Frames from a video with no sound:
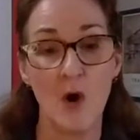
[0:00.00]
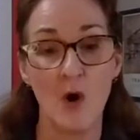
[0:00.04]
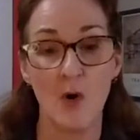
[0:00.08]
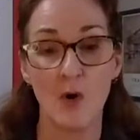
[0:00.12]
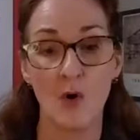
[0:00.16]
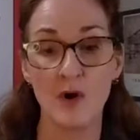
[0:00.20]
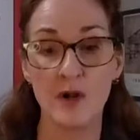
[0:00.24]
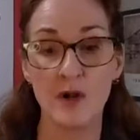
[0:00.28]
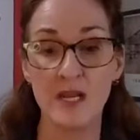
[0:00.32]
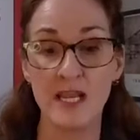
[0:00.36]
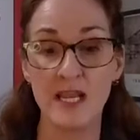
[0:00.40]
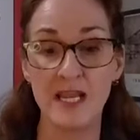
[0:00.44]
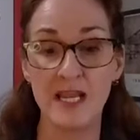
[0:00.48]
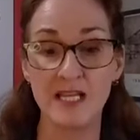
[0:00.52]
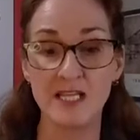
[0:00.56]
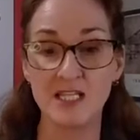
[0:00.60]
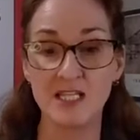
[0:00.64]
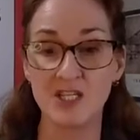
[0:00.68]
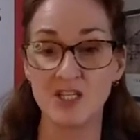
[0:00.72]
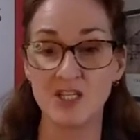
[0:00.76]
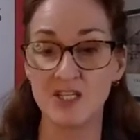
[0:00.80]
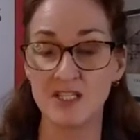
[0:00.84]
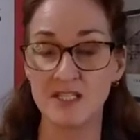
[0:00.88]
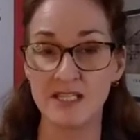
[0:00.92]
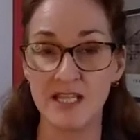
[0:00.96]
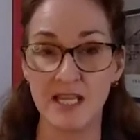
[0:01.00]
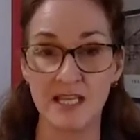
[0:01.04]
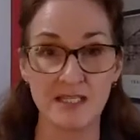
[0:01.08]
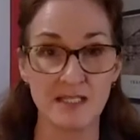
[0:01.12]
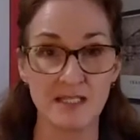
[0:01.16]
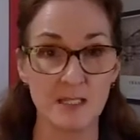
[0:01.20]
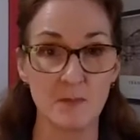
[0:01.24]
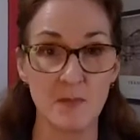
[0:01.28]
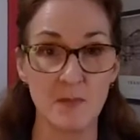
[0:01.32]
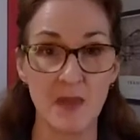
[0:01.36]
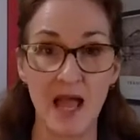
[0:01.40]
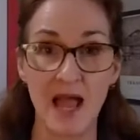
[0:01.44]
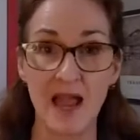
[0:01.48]
or needing to just get
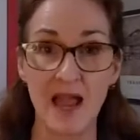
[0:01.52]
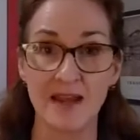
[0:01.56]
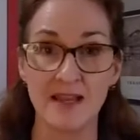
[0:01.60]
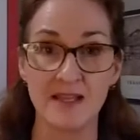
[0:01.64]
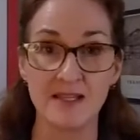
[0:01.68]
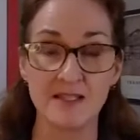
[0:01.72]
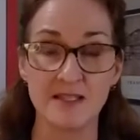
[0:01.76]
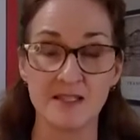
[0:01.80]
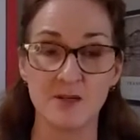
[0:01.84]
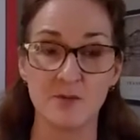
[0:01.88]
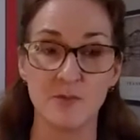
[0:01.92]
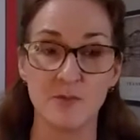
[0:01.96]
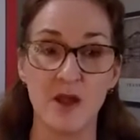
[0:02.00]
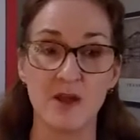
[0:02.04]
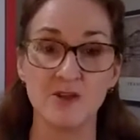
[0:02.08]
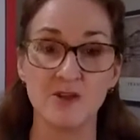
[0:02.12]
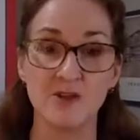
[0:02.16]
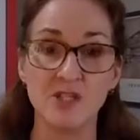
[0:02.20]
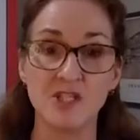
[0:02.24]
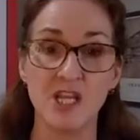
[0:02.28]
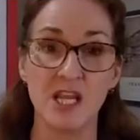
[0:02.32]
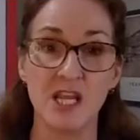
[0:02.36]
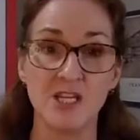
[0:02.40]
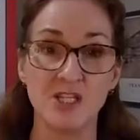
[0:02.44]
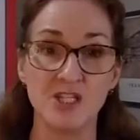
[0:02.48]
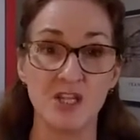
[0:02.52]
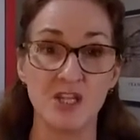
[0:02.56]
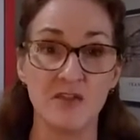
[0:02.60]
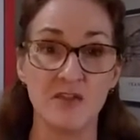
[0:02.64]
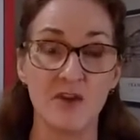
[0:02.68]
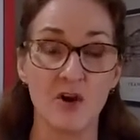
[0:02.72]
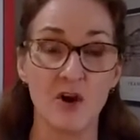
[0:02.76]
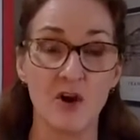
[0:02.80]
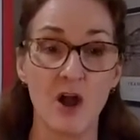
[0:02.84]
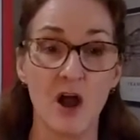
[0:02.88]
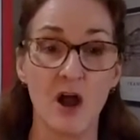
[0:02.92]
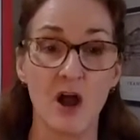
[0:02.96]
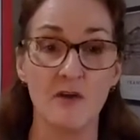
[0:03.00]
some guidance around changing
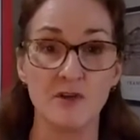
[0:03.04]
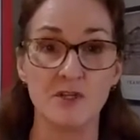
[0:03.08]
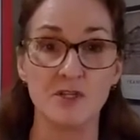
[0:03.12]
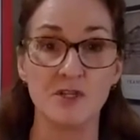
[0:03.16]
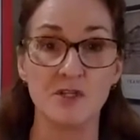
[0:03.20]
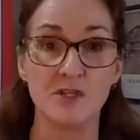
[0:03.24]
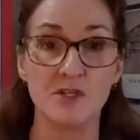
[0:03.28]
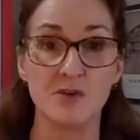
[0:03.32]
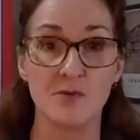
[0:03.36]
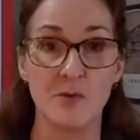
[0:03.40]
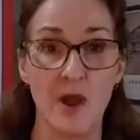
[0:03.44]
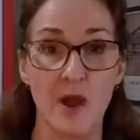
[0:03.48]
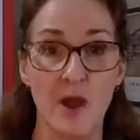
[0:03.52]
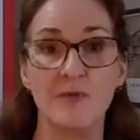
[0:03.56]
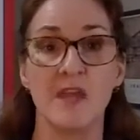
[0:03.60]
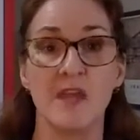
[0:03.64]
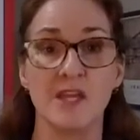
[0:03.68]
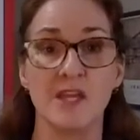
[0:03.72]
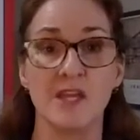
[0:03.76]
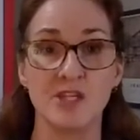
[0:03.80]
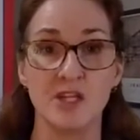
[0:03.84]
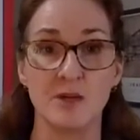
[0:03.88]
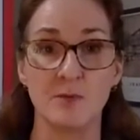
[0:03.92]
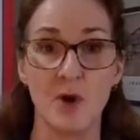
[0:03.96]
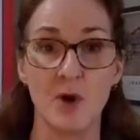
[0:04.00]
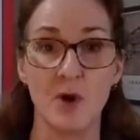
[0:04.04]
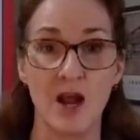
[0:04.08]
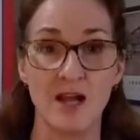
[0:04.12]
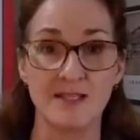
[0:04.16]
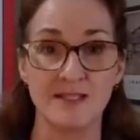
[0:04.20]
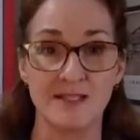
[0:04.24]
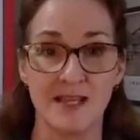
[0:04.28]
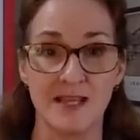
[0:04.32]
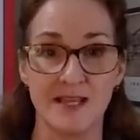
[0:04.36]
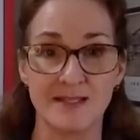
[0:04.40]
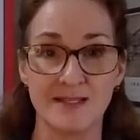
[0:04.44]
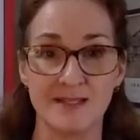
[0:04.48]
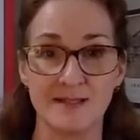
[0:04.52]
their coverage throughout the aging
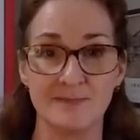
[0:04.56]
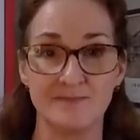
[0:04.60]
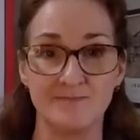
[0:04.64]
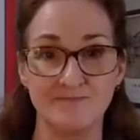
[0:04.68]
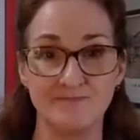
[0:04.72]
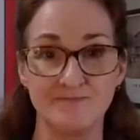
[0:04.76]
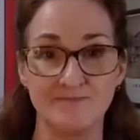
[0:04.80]
process.